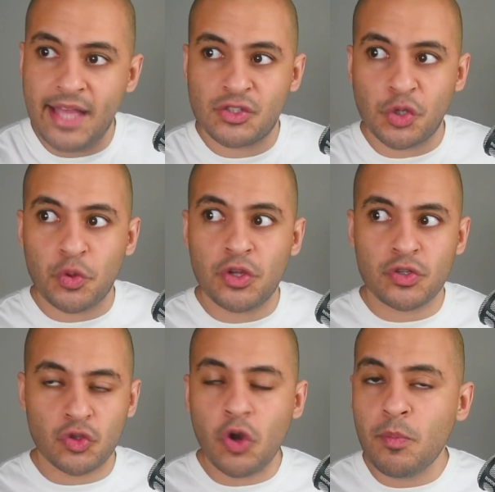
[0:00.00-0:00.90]
And so
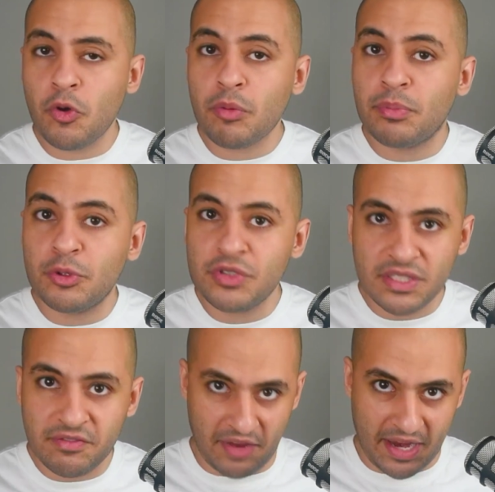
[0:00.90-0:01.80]
there's no more blue
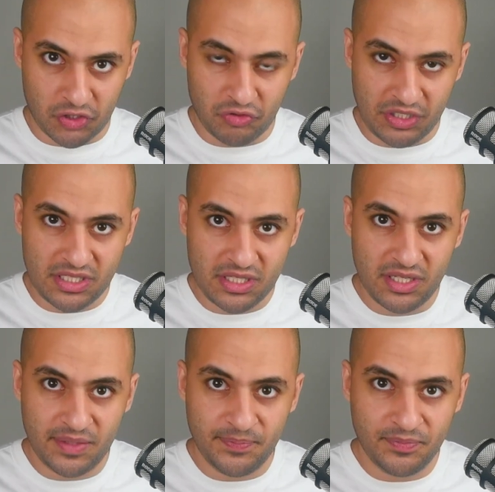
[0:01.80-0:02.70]
jean factories
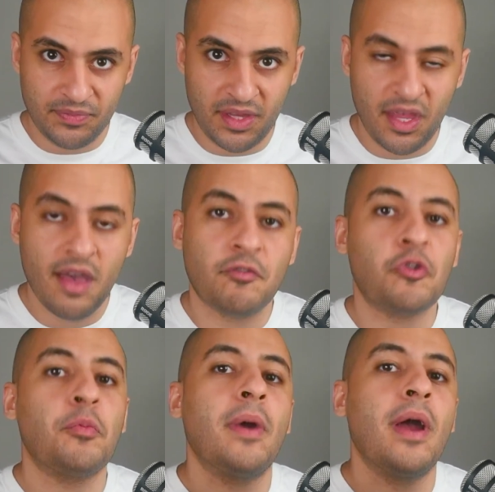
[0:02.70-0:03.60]

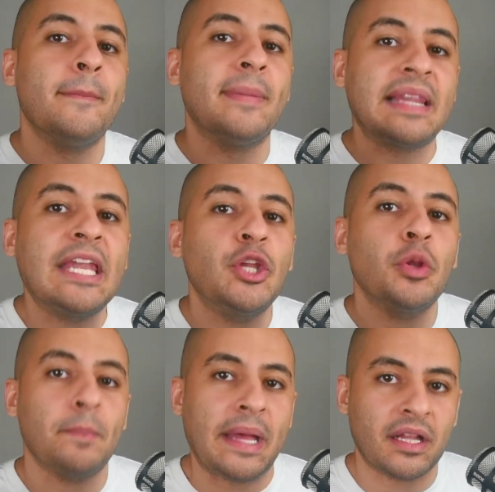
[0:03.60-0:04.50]
for
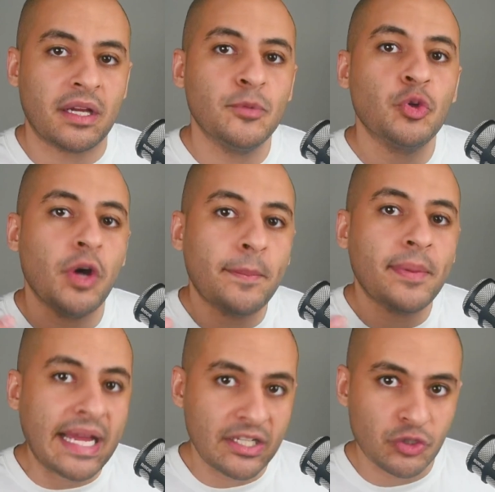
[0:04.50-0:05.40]
Millennial Malcolm to
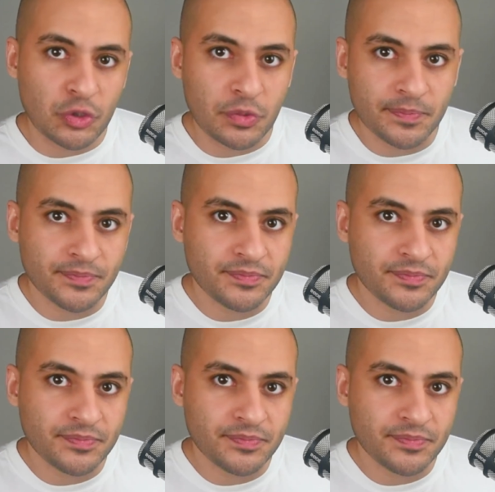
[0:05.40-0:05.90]
apply to.